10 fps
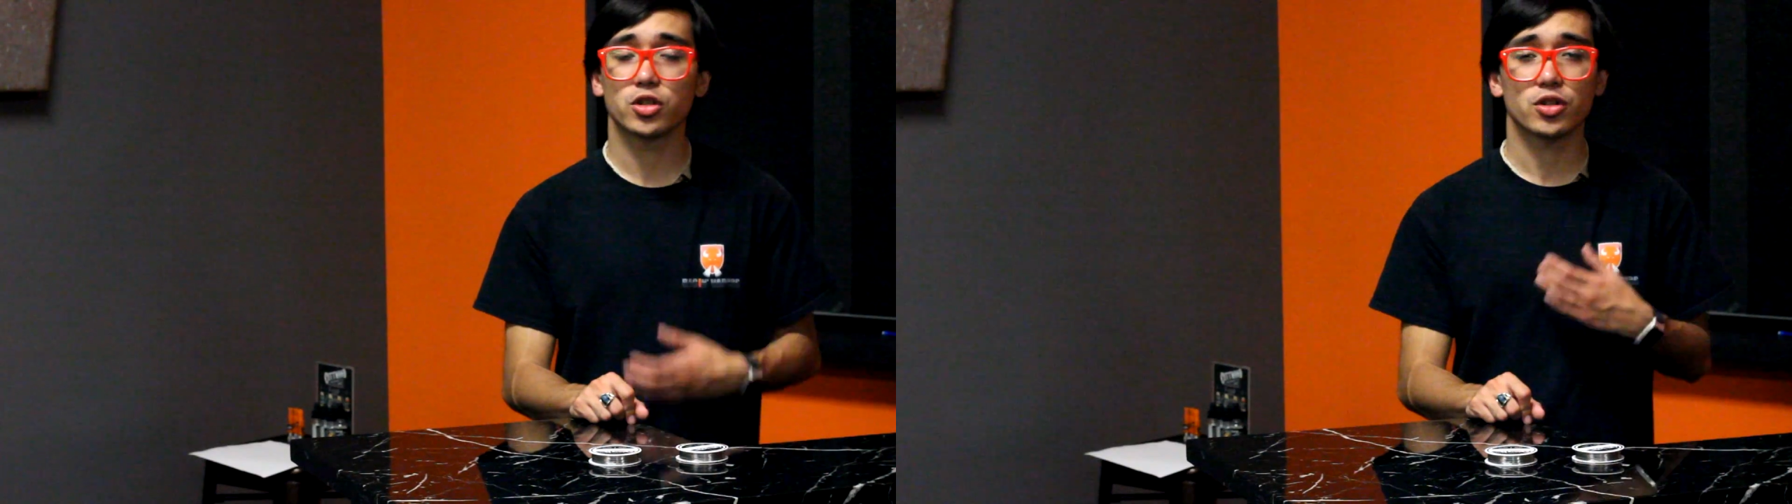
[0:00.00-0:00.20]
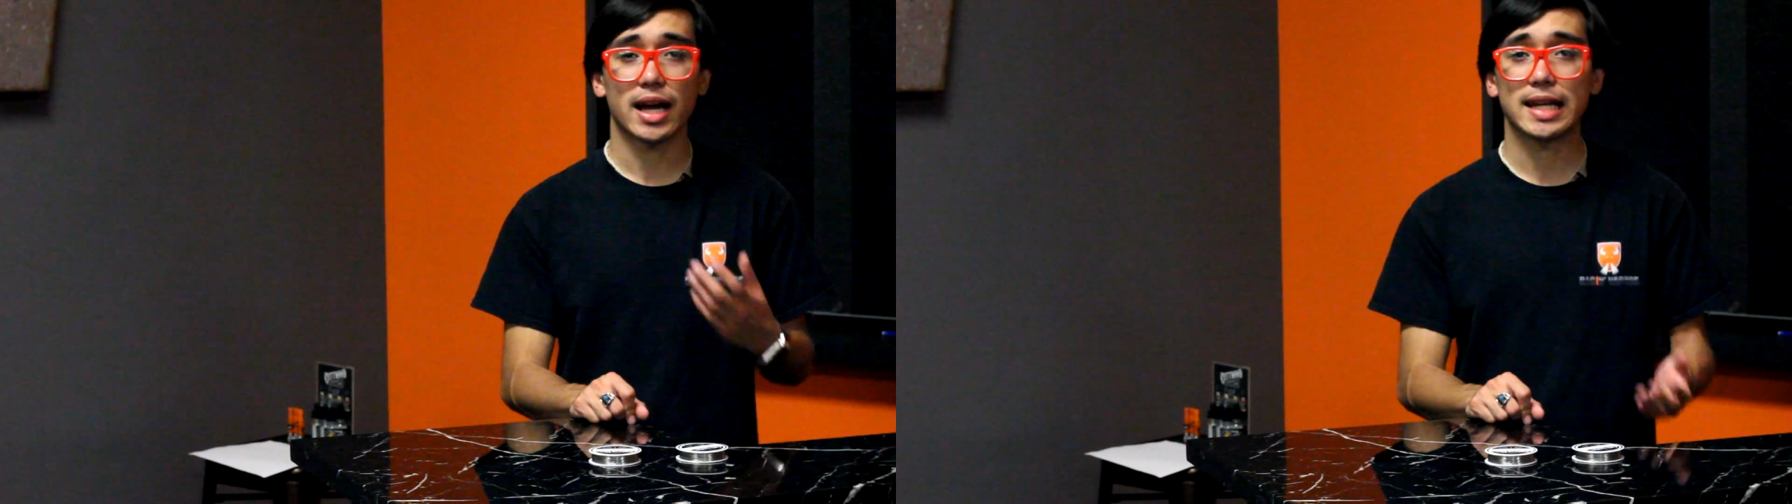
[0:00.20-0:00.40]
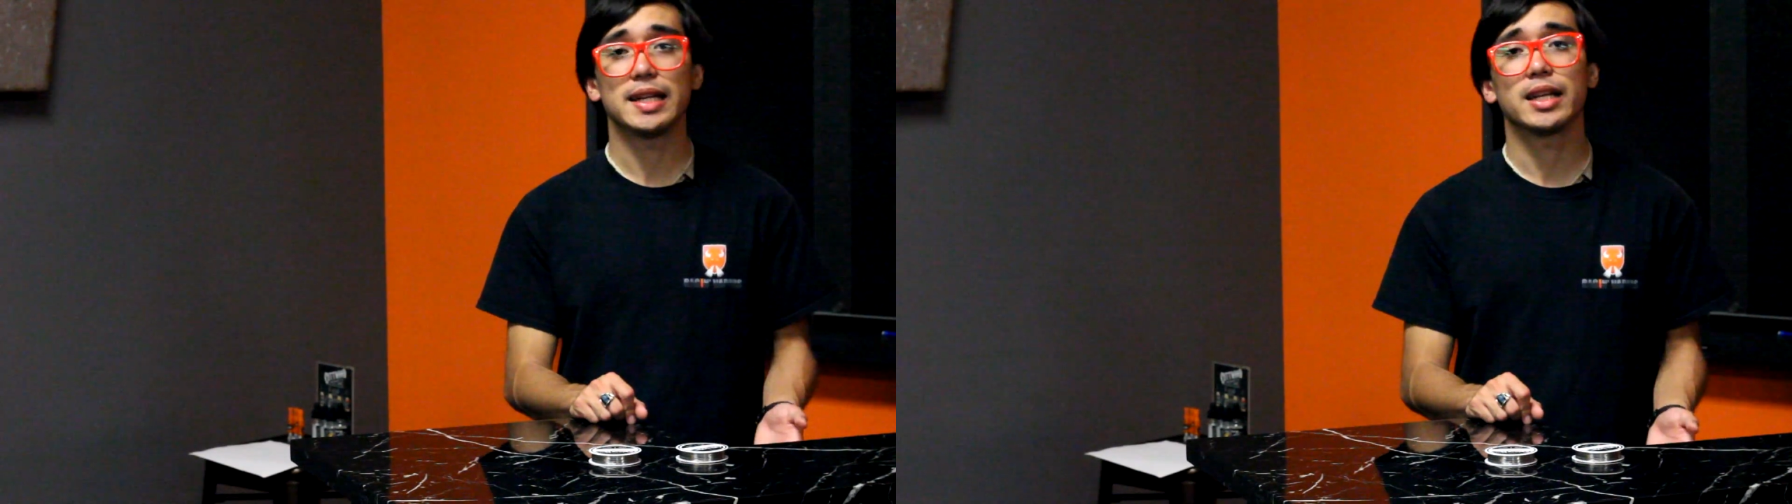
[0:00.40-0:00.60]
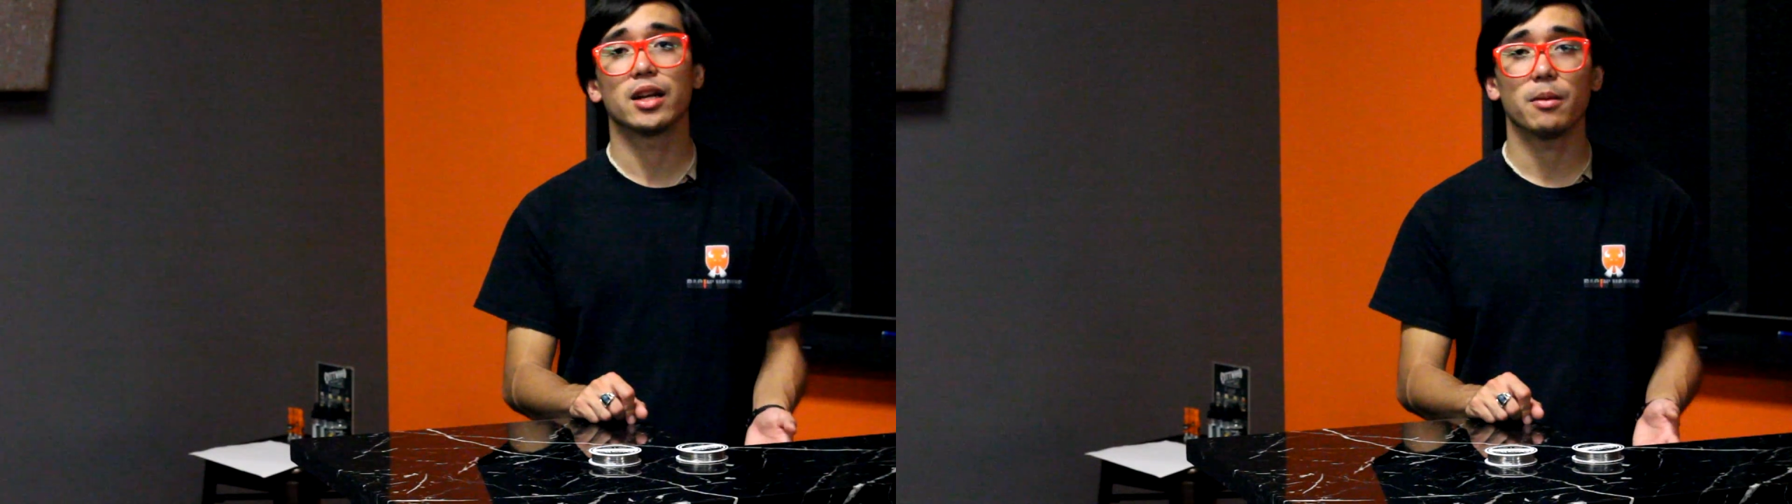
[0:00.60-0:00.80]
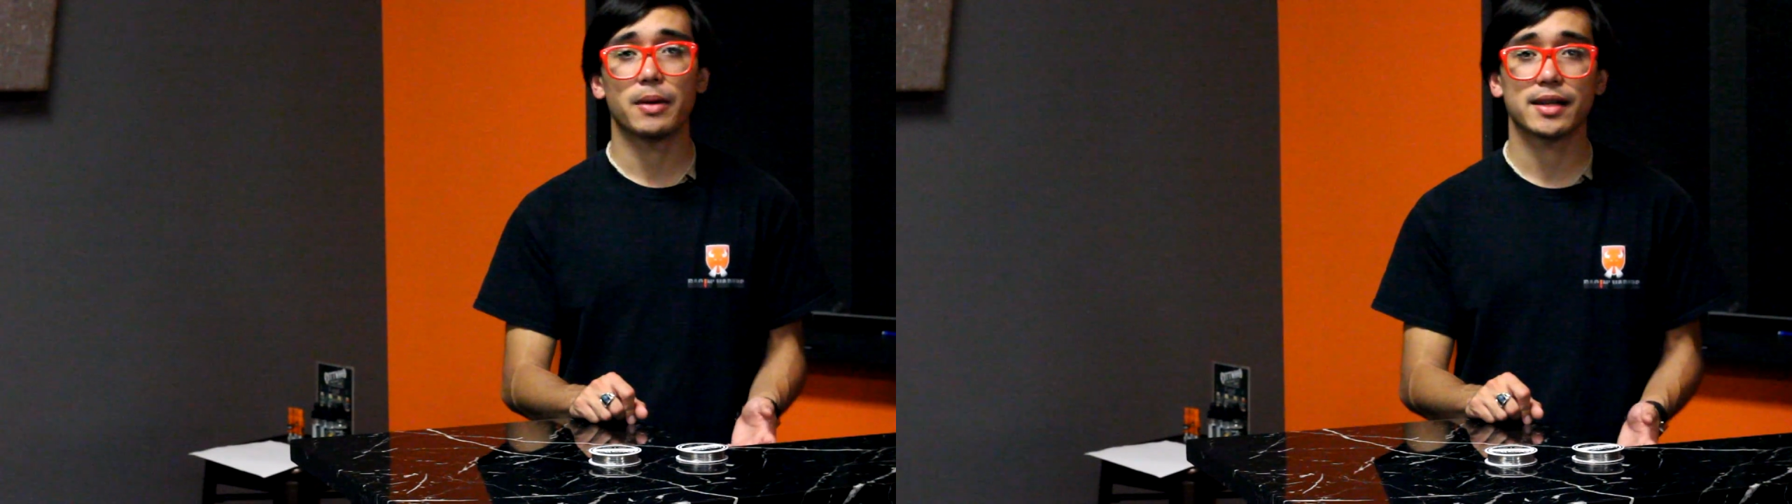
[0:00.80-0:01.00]
you're not heating it
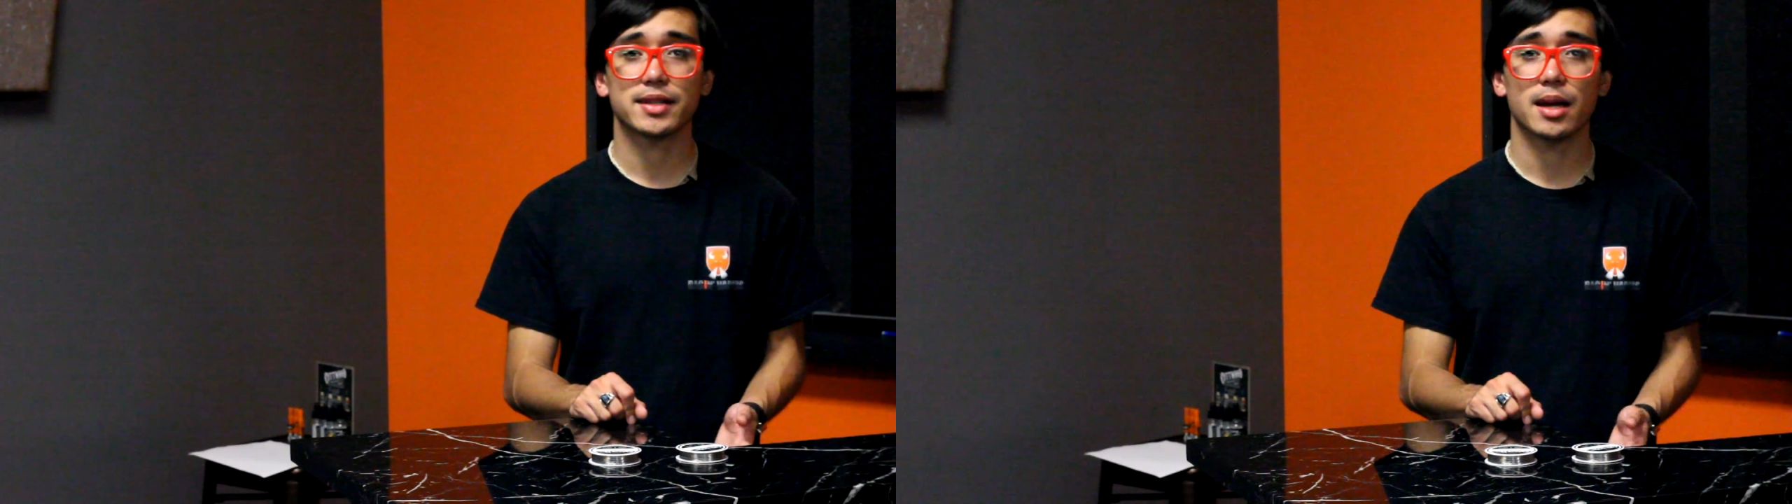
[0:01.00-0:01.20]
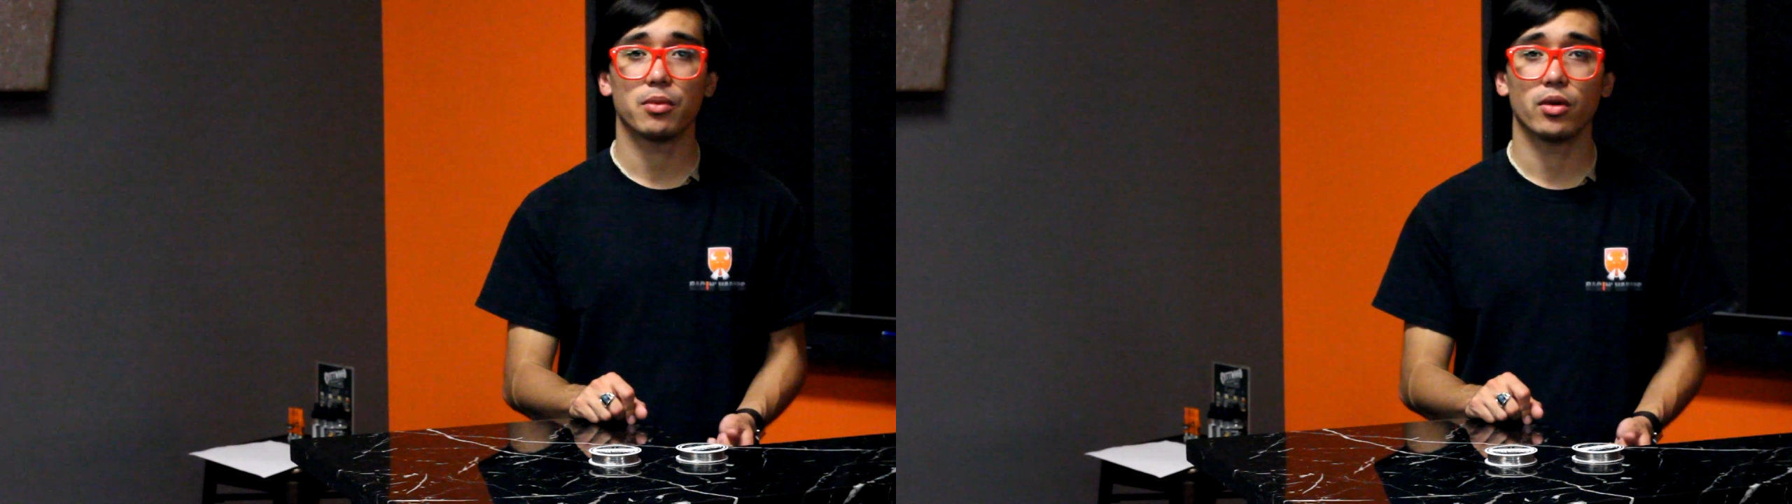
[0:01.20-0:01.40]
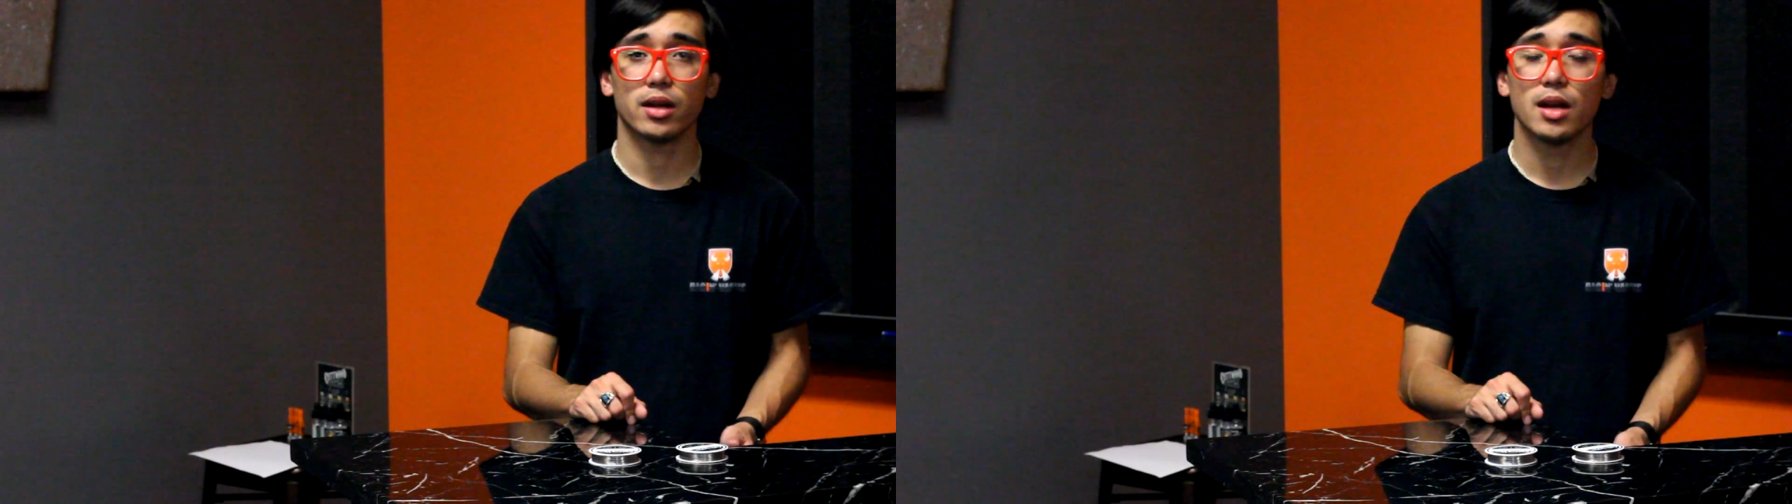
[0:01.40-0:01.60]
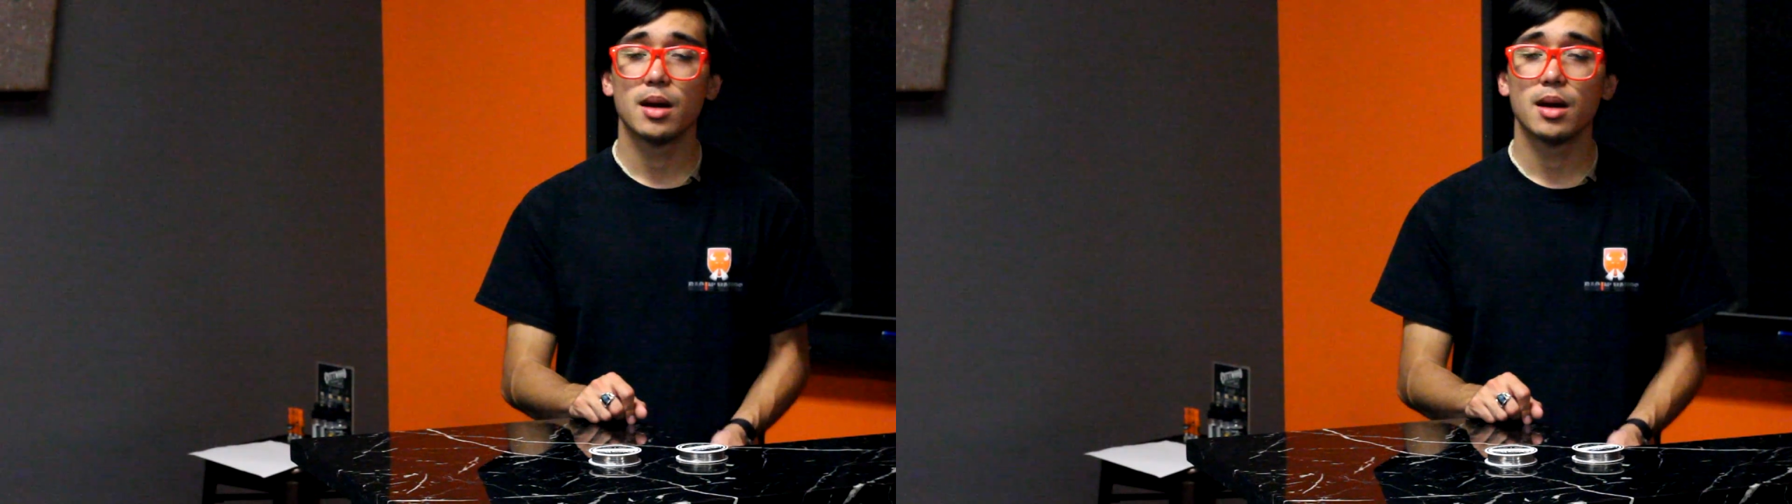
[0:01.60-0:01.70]
up past that point.